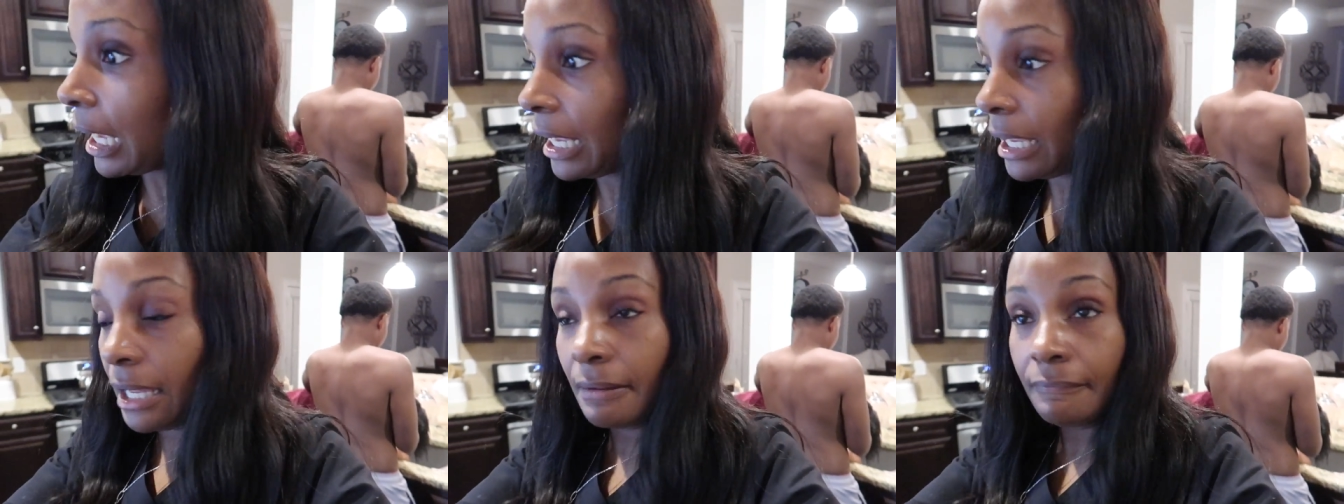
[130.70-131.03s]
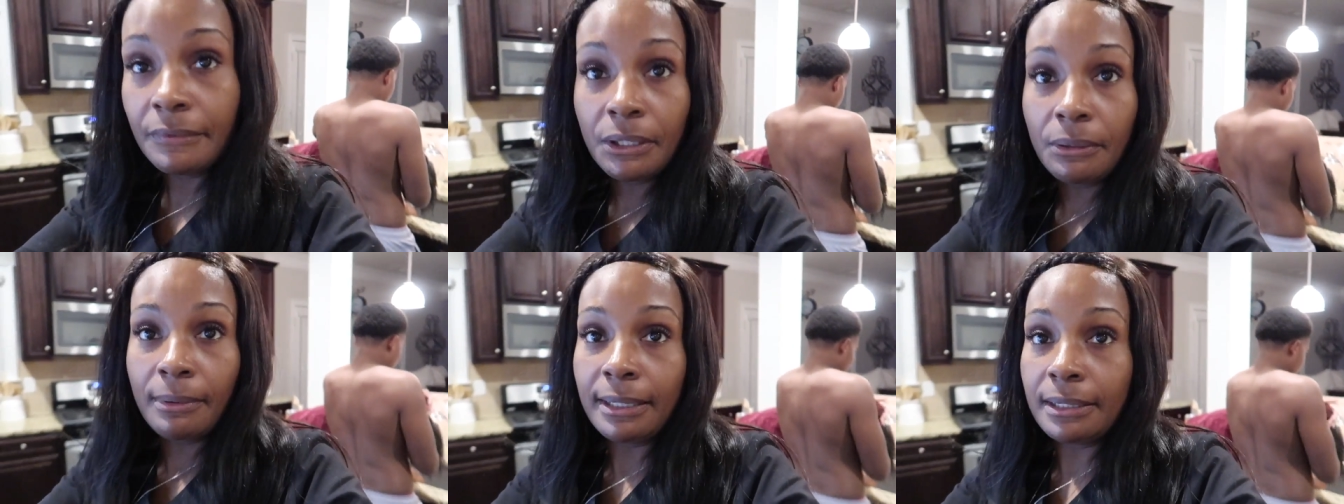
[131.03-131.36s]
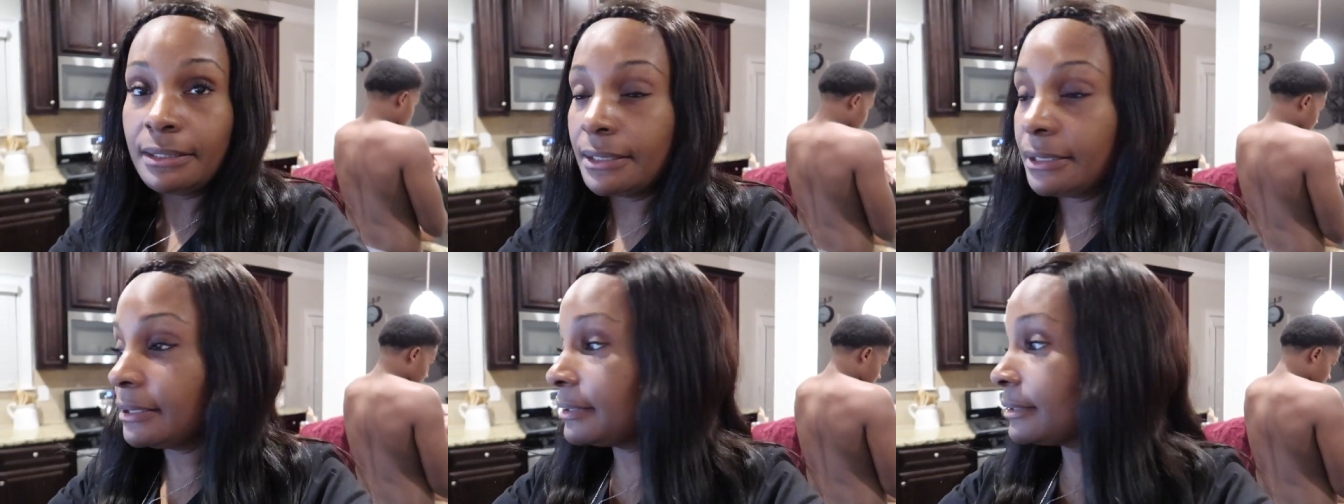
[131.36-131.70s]
I have no
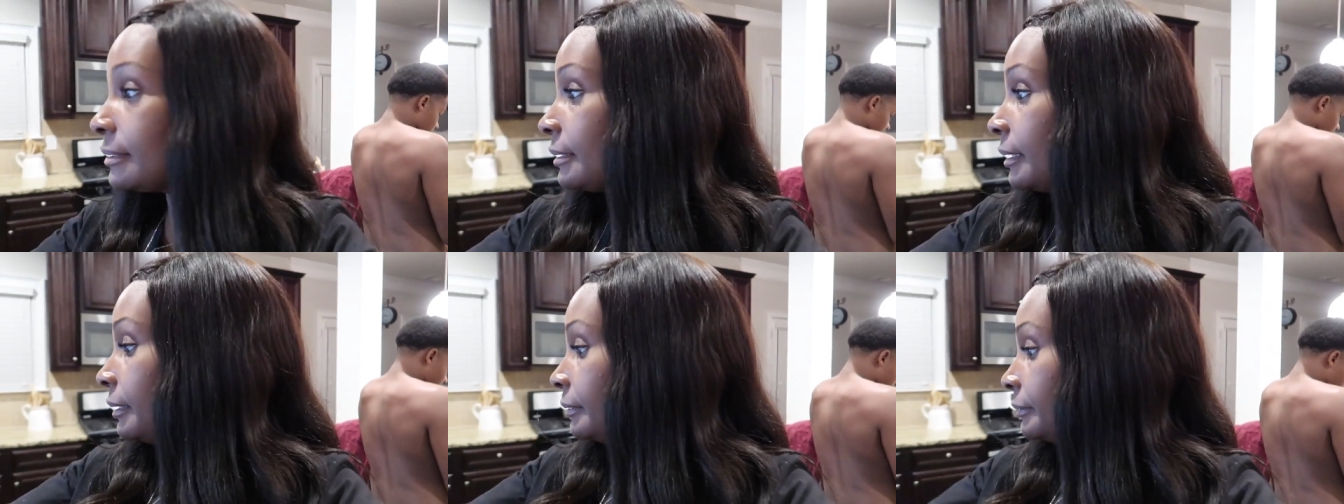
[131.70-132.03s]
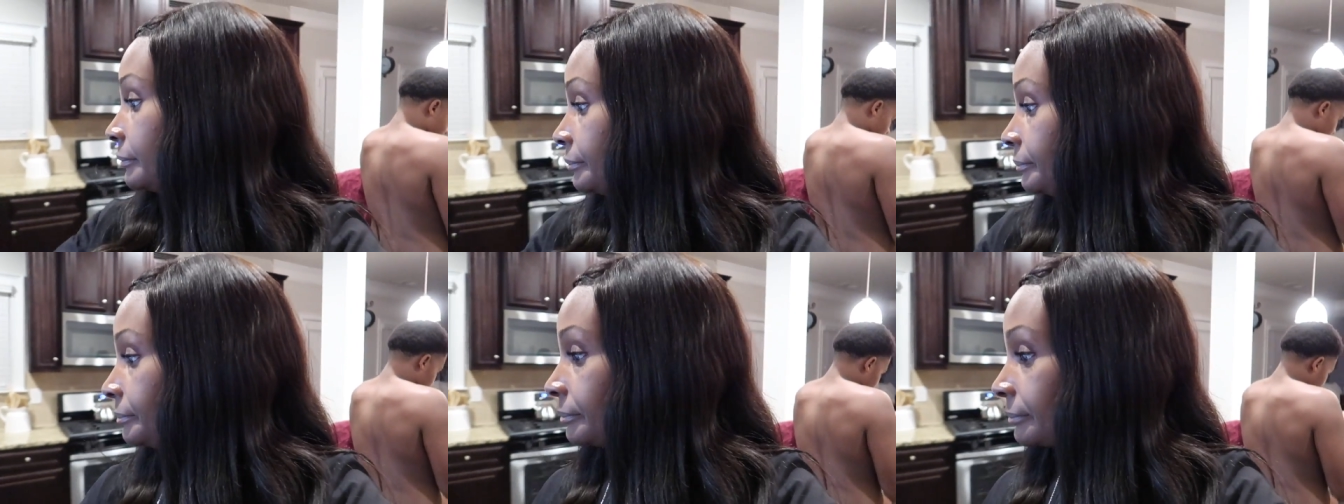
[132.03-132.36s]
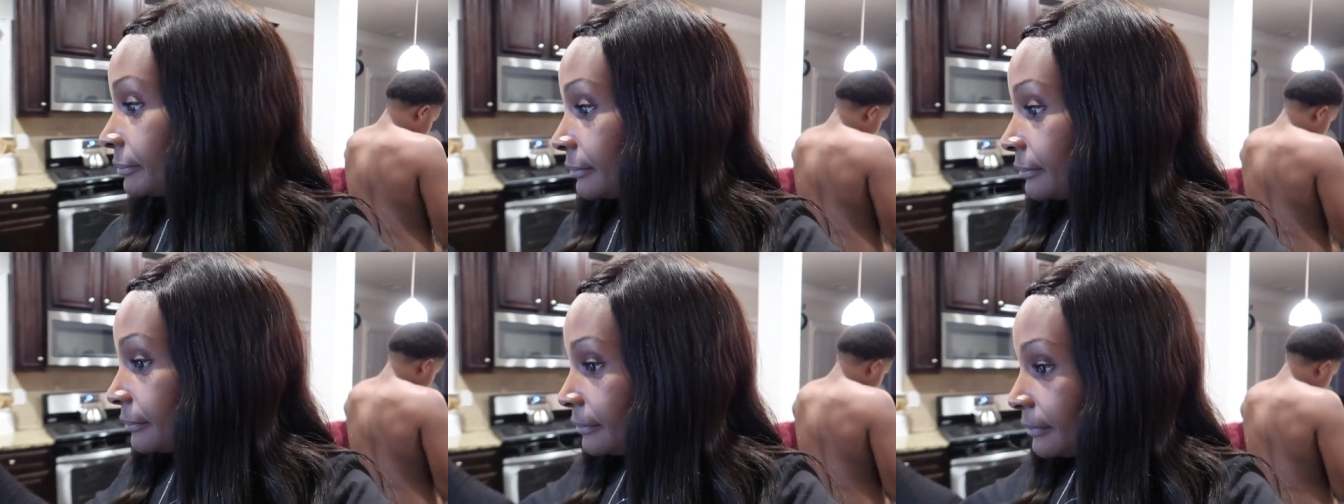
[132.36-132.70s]
idea. So
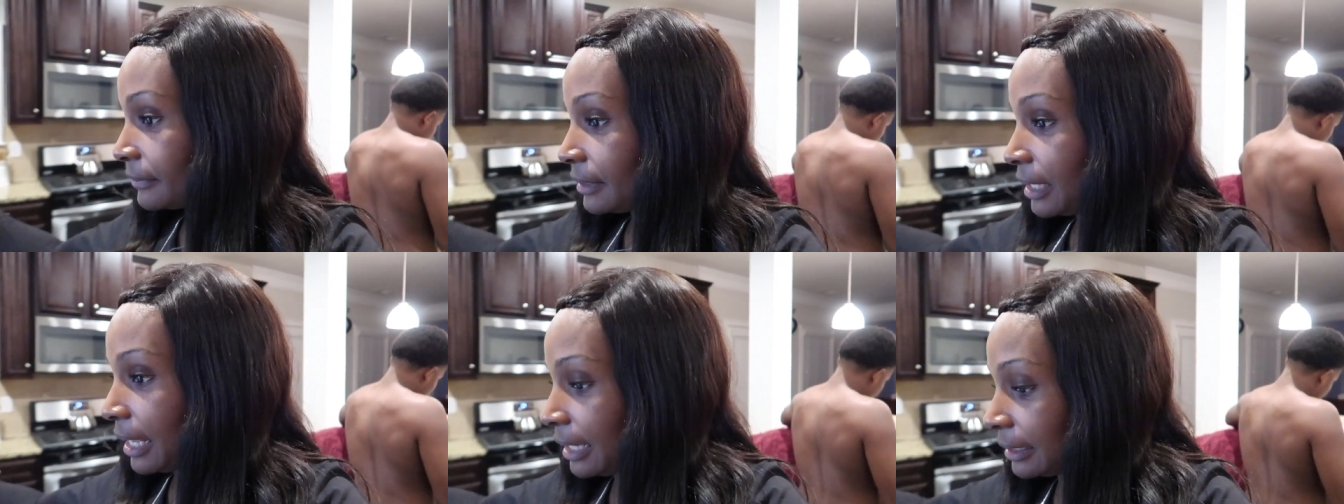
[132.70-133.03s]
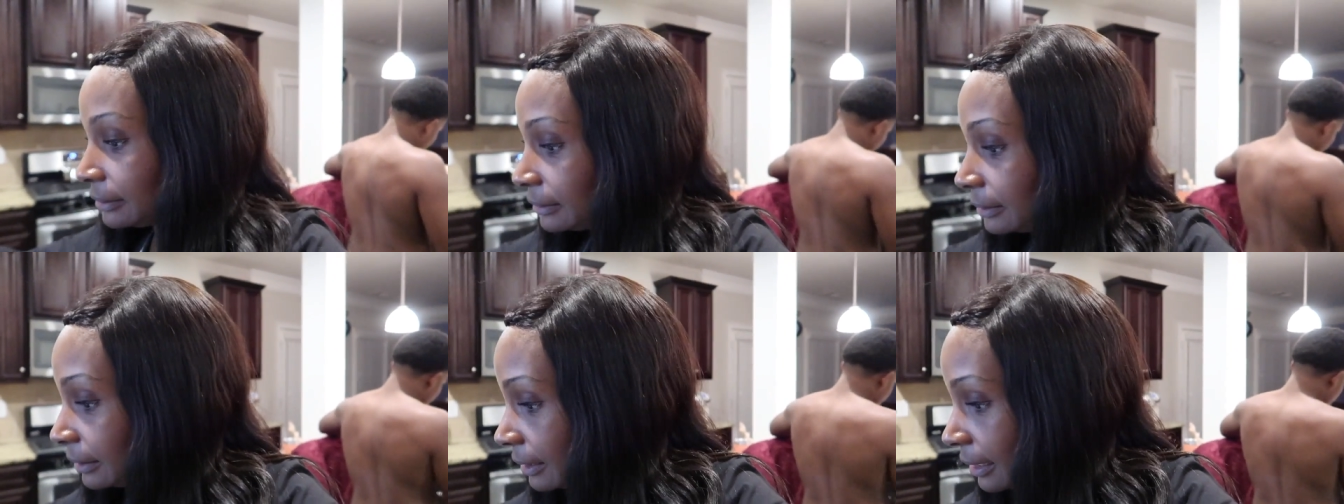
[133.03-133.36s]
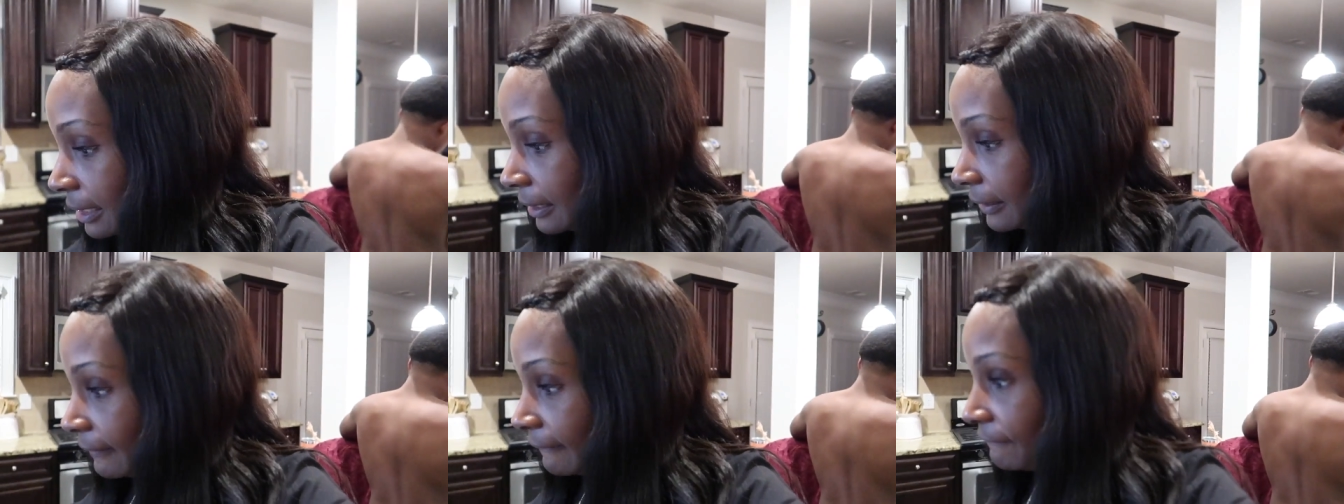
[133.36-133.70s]
actually
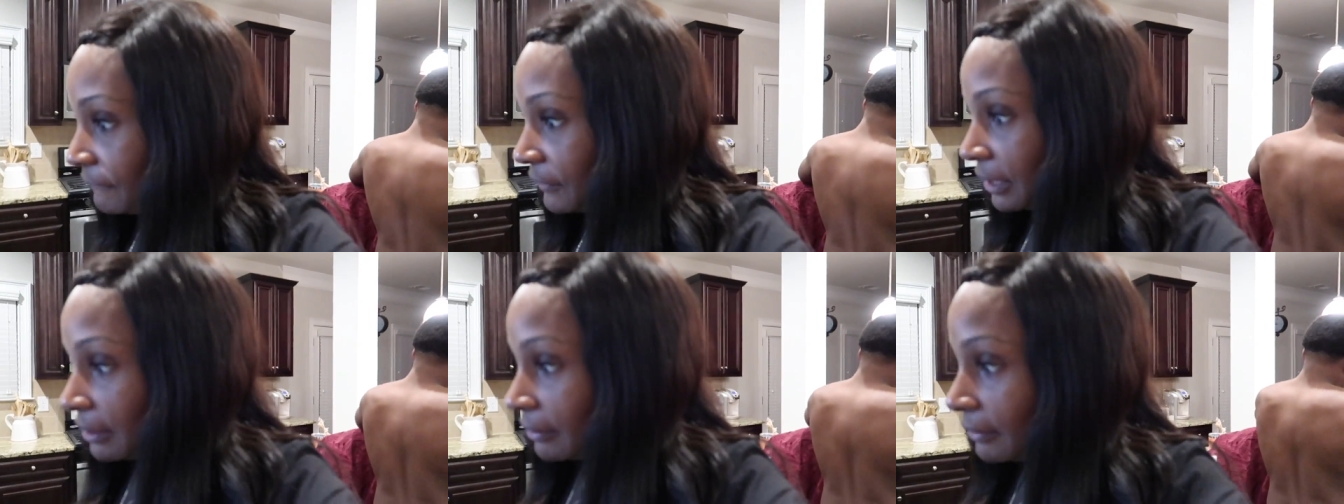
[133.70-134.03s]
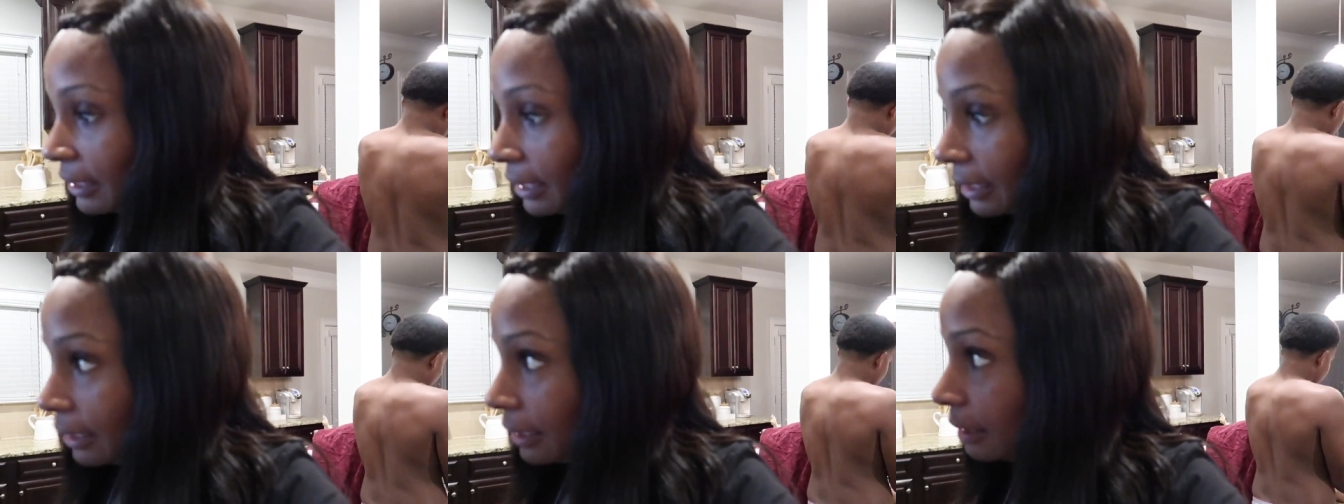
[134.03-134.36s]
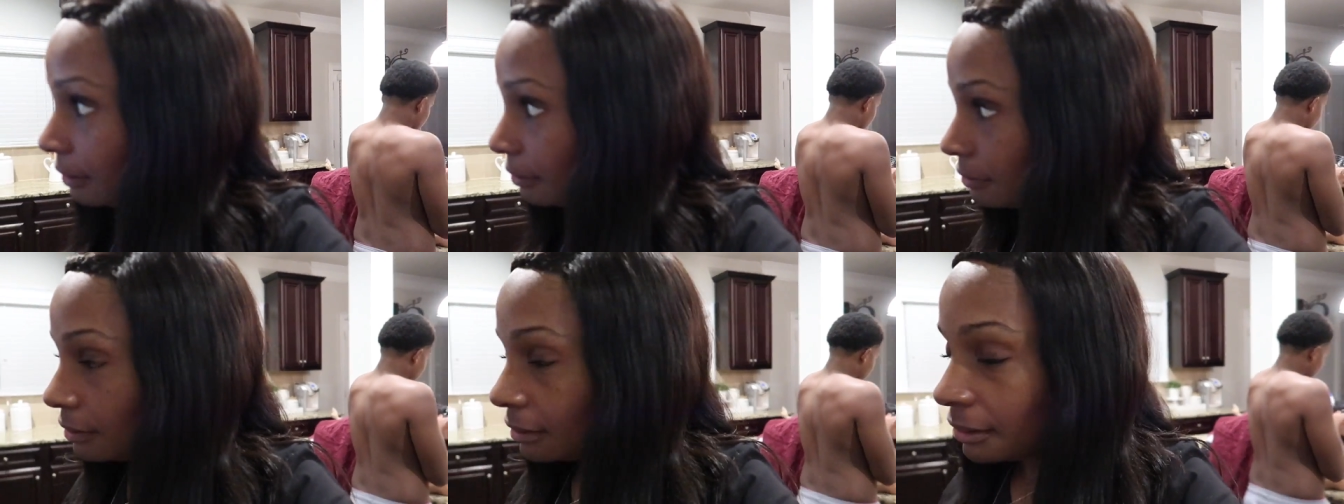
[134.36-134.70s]
they could figure that
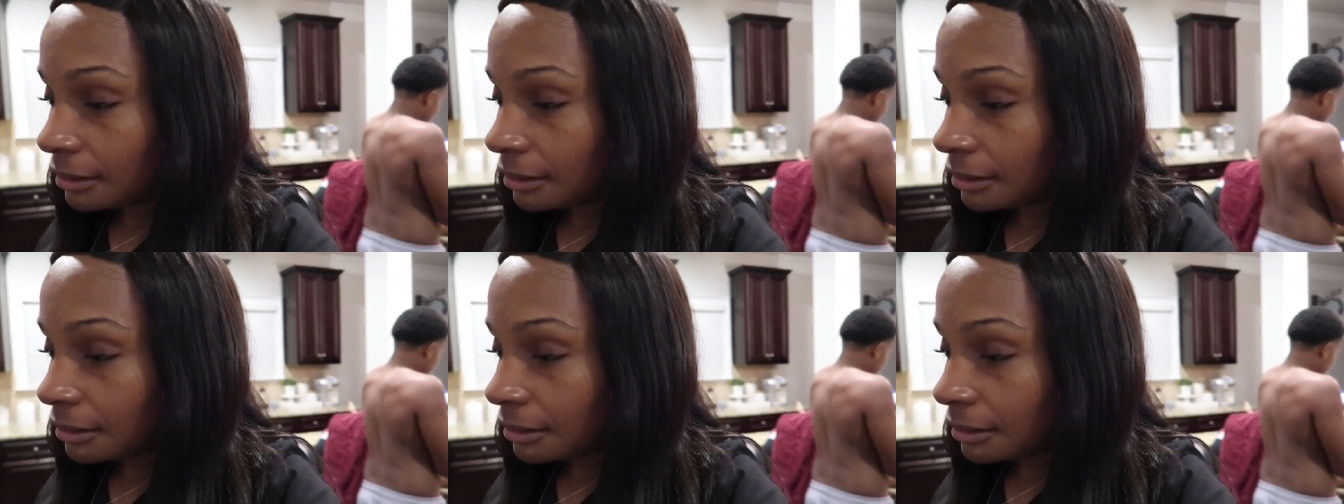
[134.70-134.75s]
out.